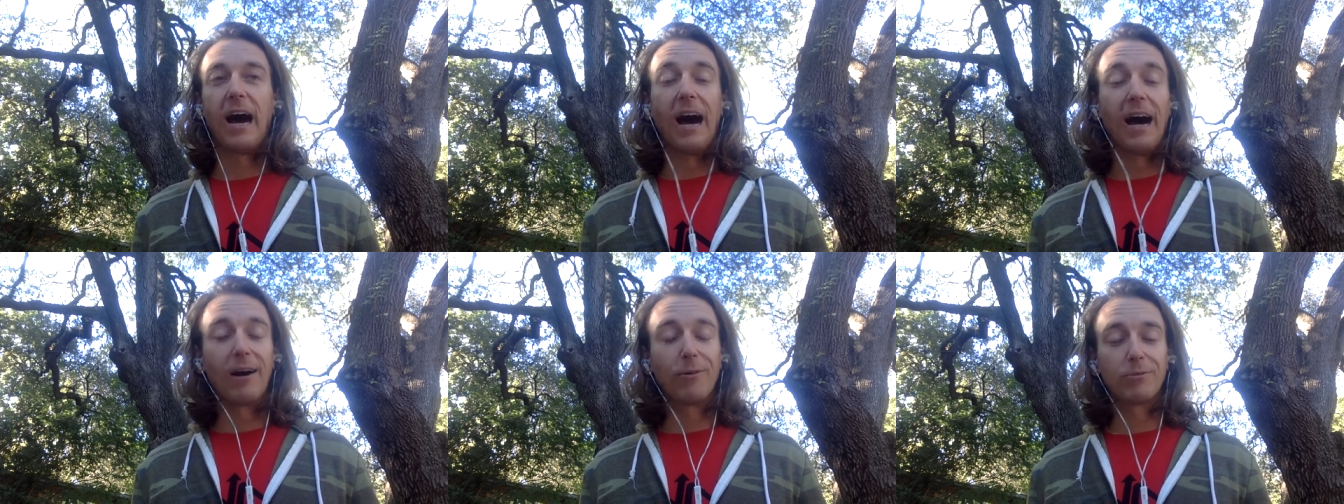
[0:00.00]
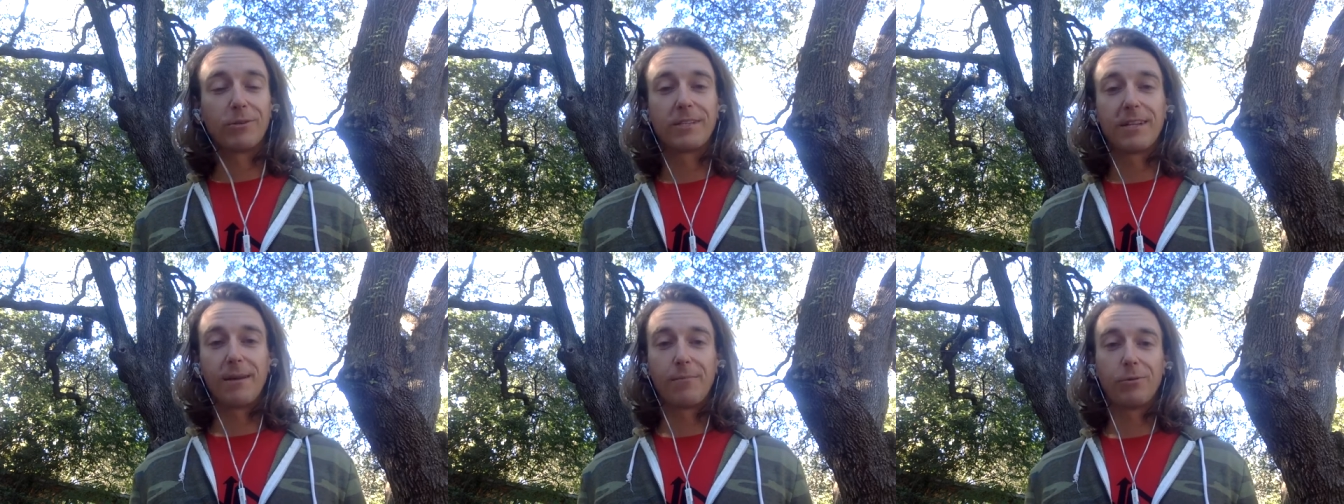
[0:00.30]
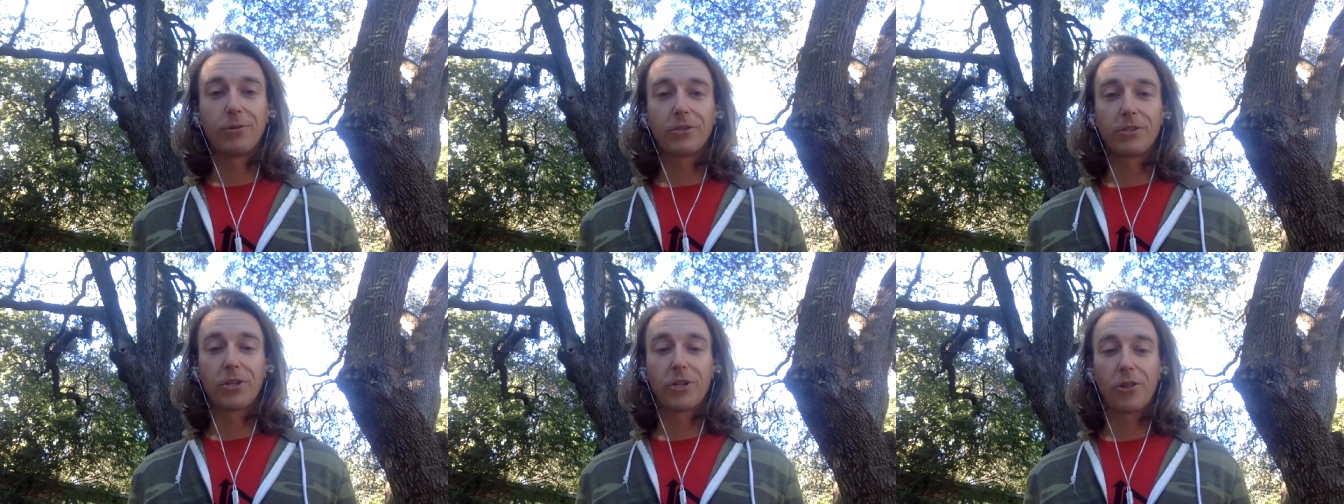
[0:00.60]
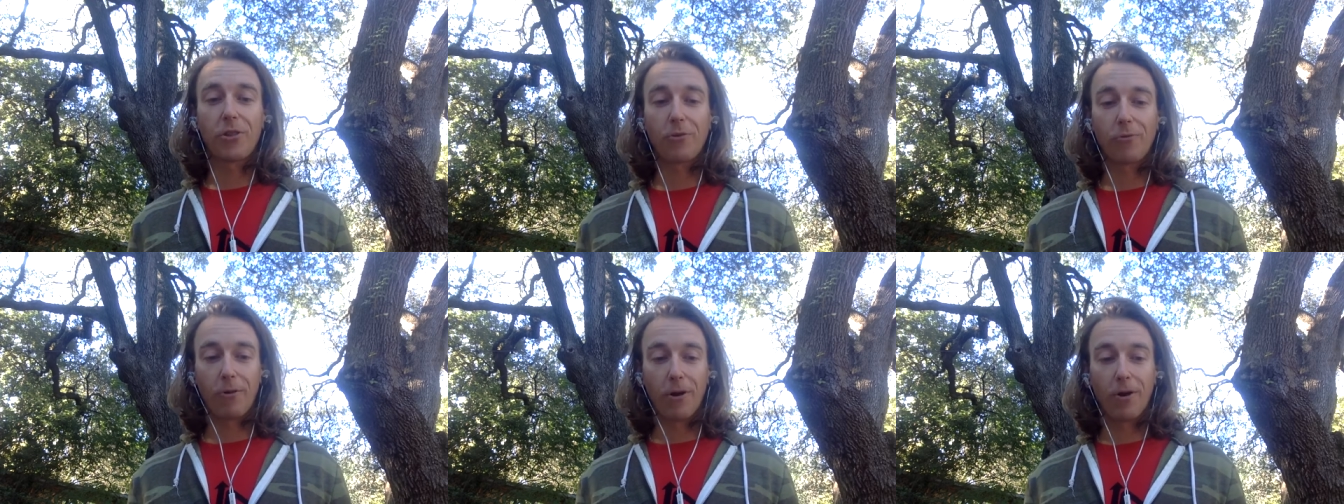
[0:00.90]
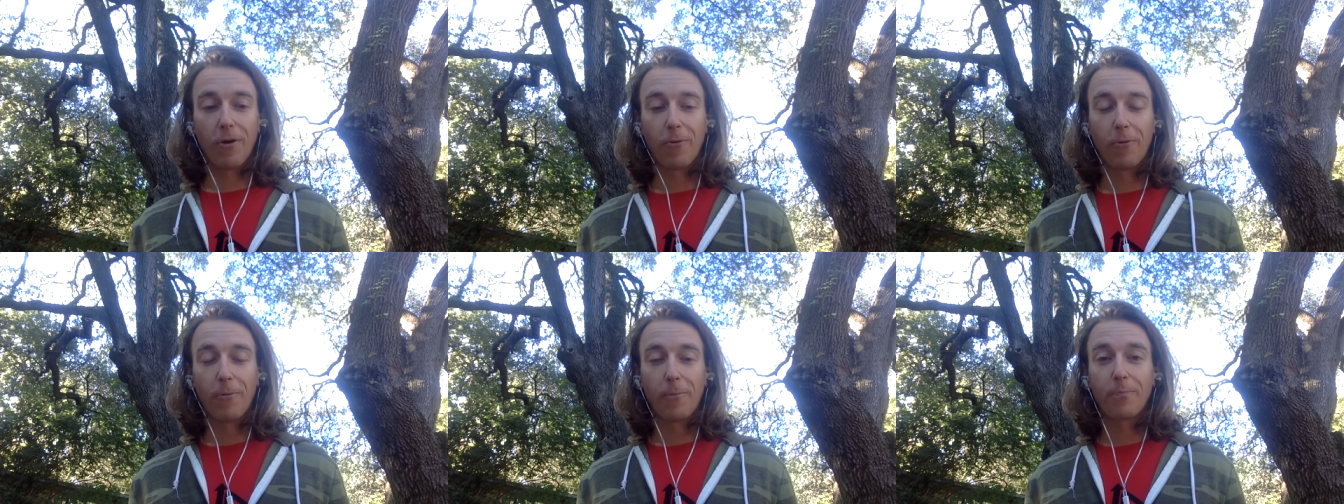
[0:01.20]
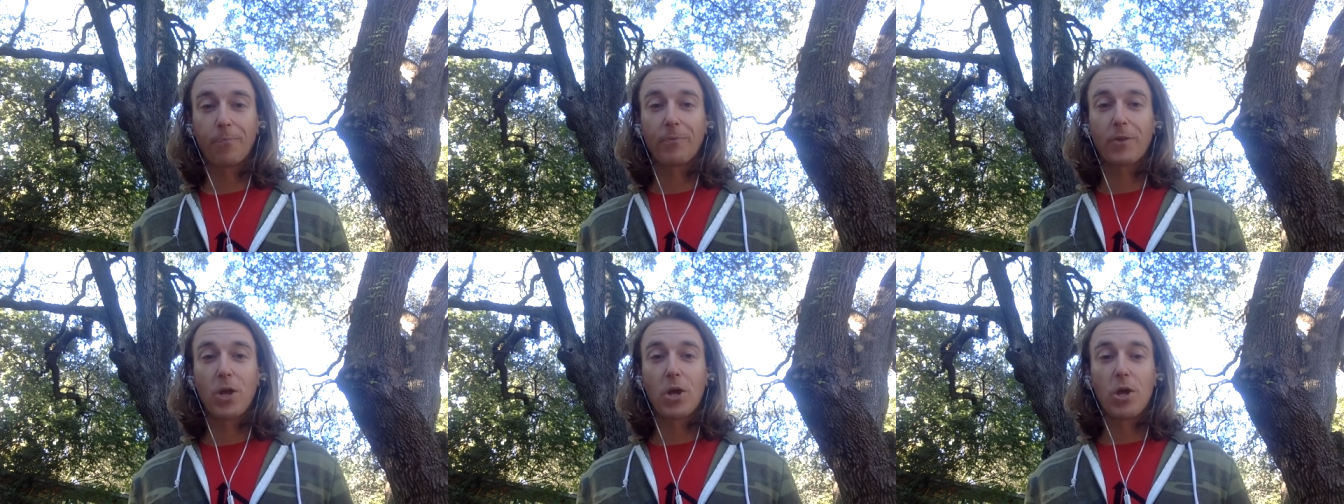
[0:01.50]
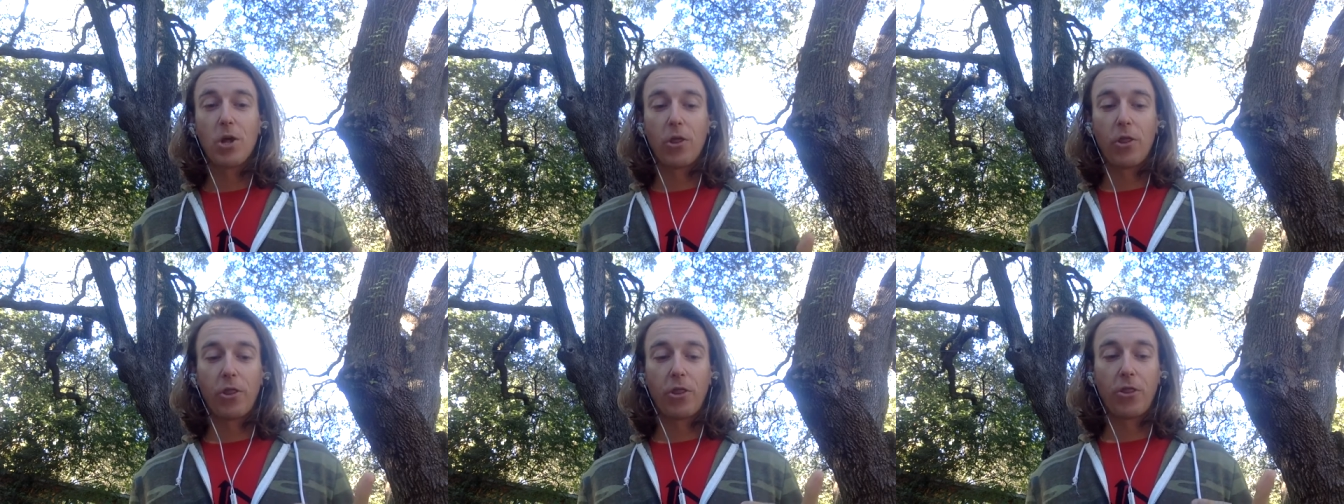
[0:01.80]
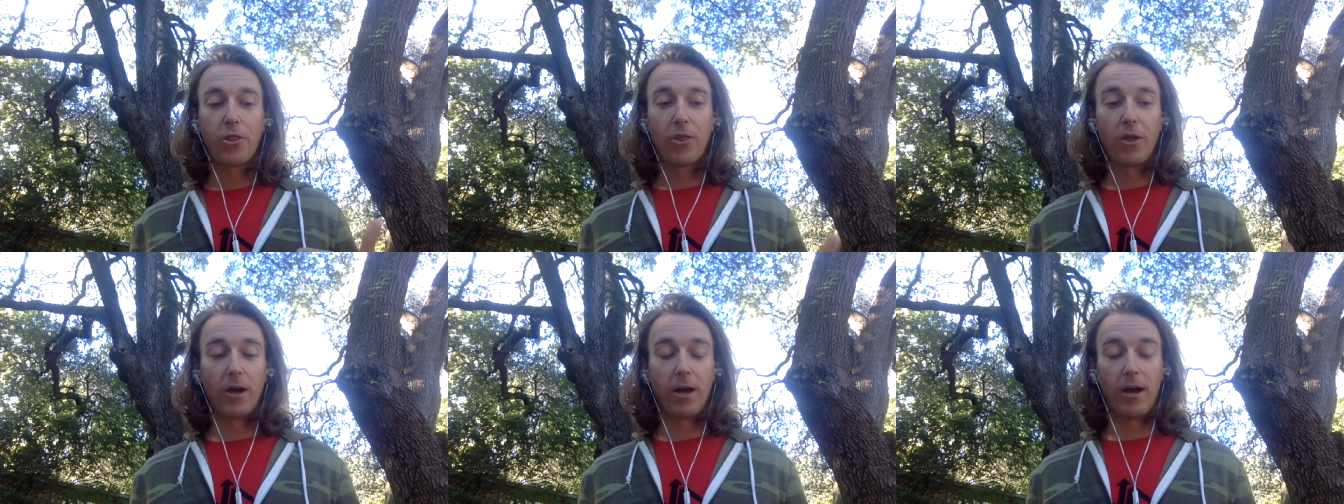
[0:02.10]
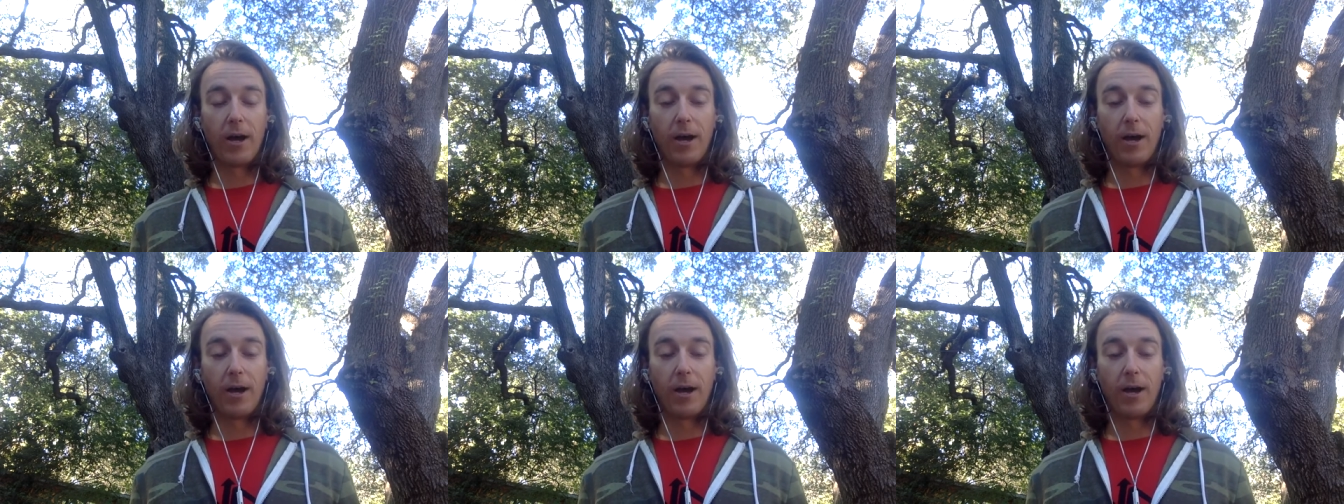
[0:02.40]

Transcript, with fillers: I was able to throw a